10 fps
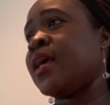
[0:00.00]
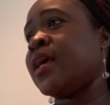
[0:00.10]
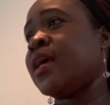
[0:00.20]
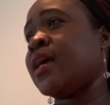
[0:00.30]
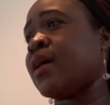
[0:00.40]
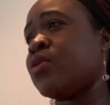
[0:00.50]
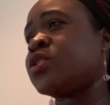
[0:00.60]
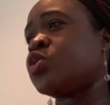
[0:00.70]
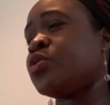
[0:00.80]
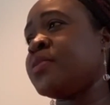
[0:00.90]
I was
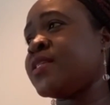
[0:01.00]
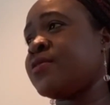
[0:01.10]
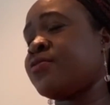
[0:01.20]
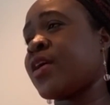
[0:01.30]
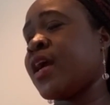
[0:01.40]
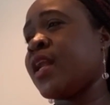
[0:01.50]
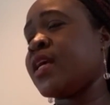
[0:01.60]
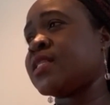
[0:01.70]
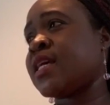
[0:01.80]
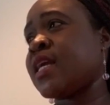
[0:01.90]
so busy Friday,
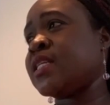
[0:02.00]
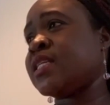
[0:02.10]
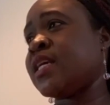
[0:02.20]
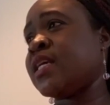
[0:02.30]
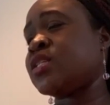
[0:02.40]
Saturday,